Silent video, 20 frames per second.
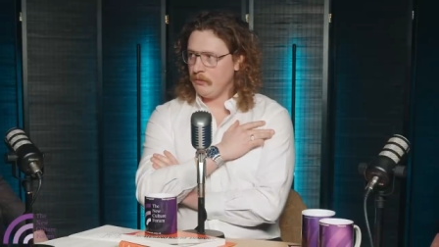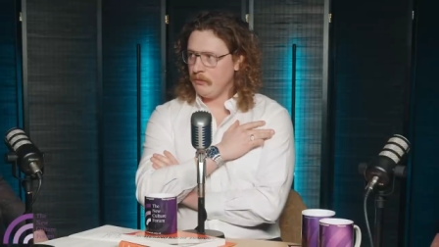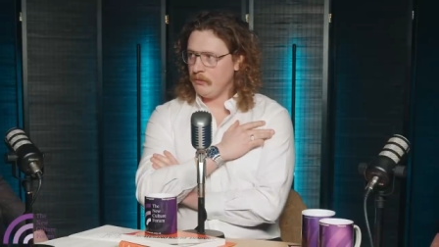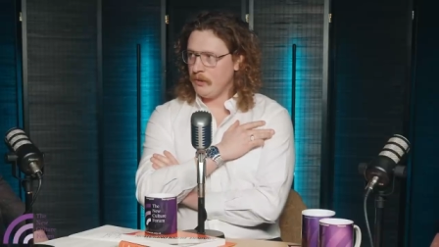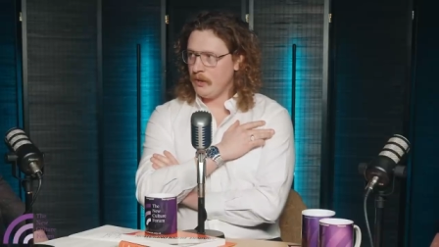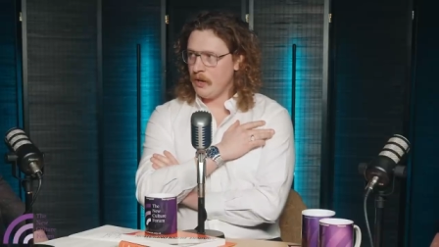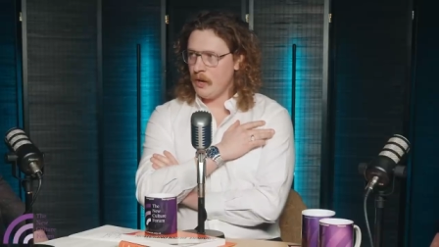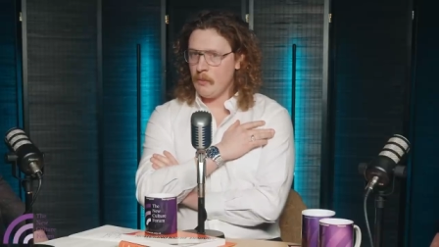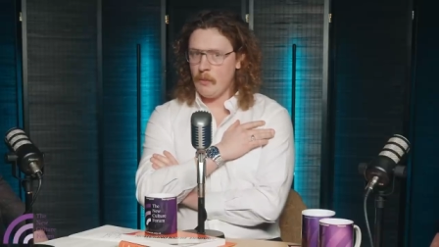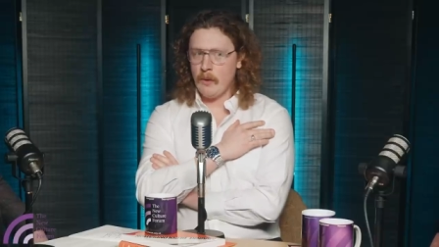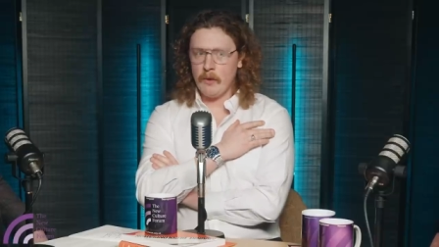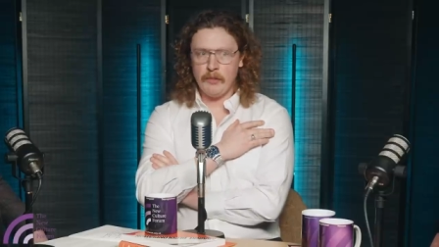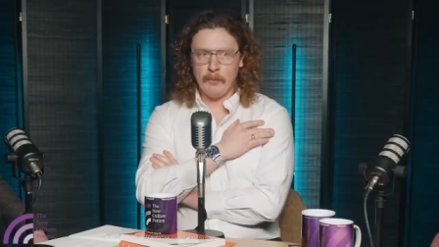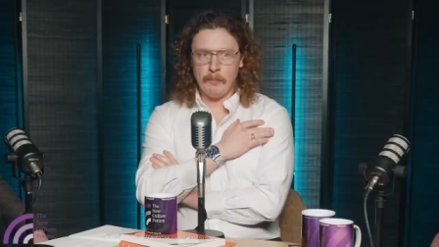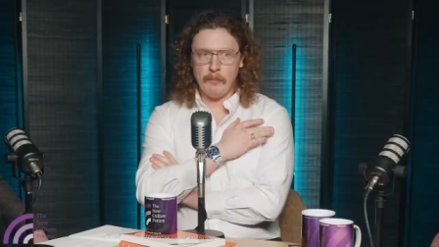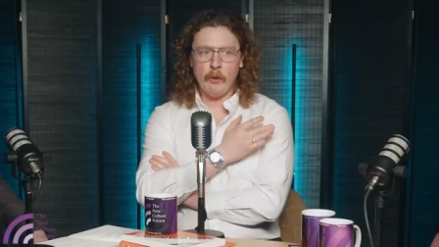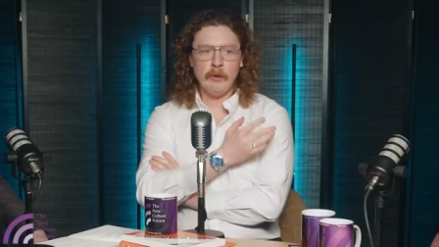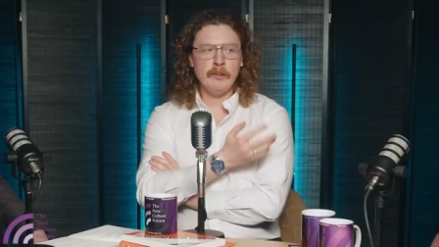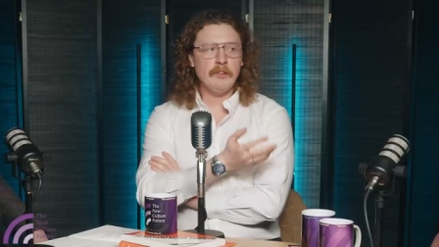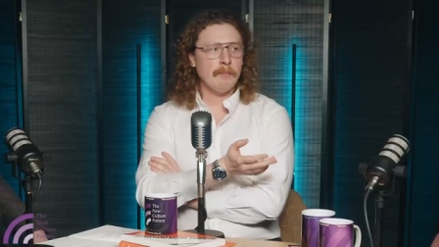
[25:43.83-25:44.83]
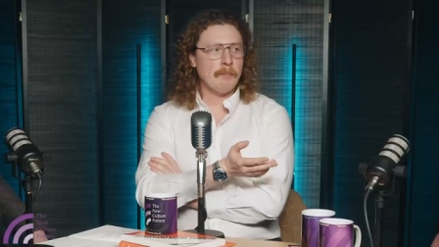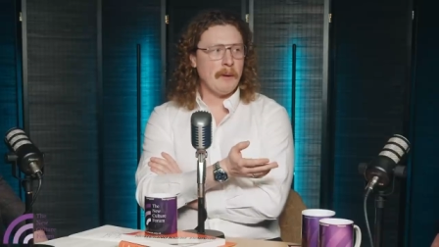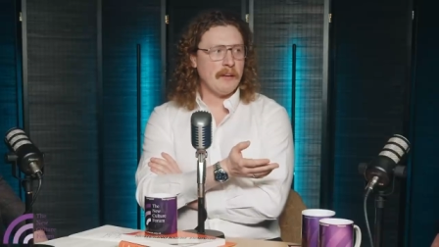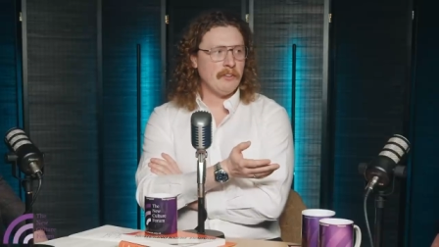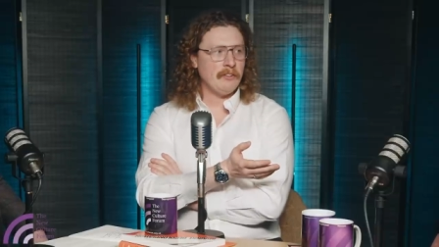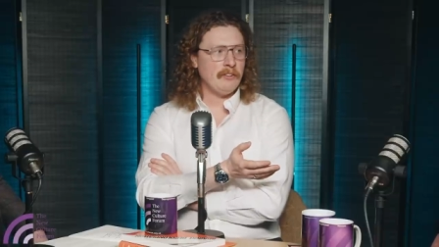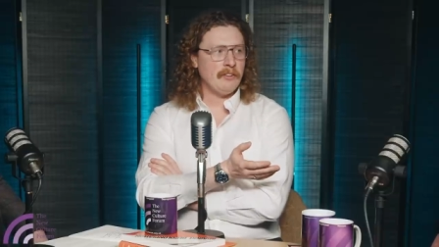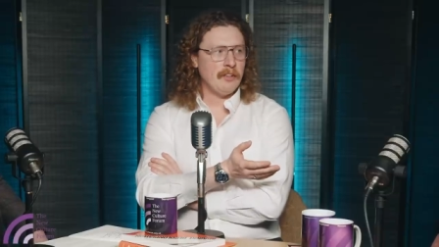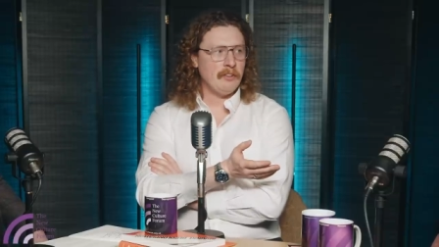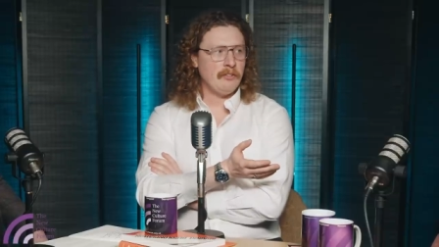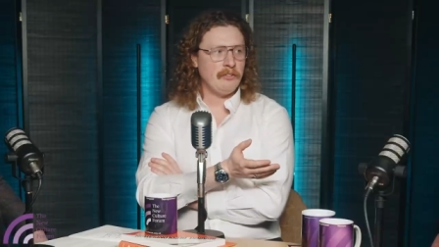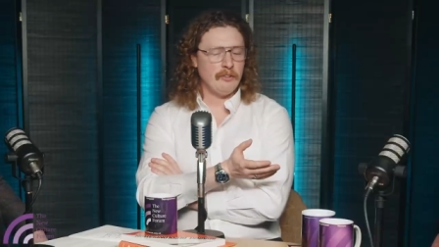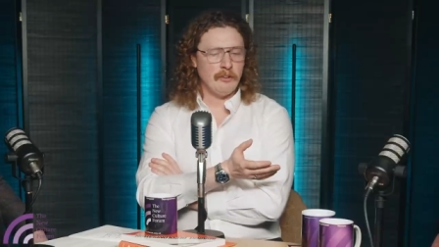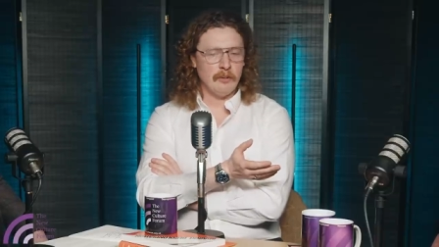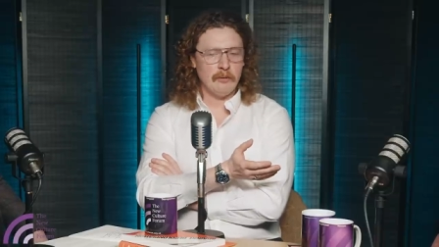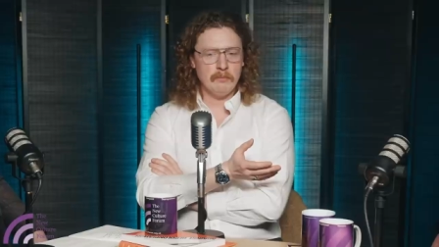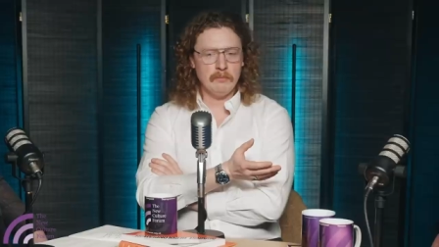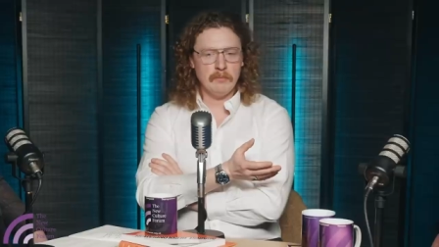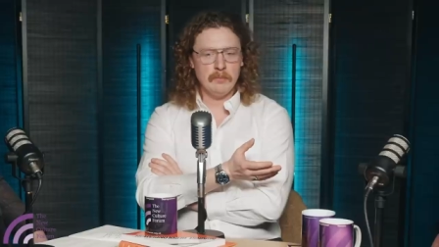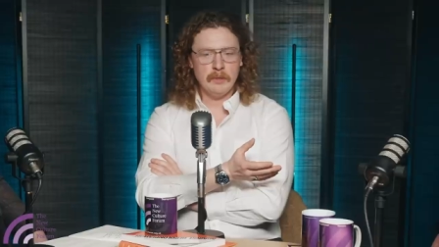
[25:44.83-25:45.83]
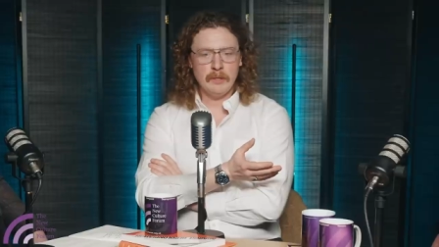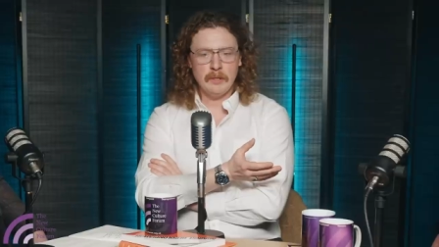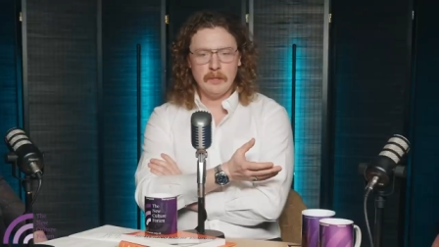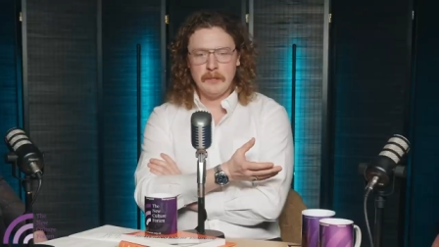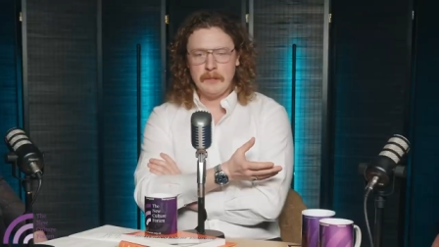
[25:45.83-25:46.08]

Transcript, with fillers: Mm-hmm. You know, the points based system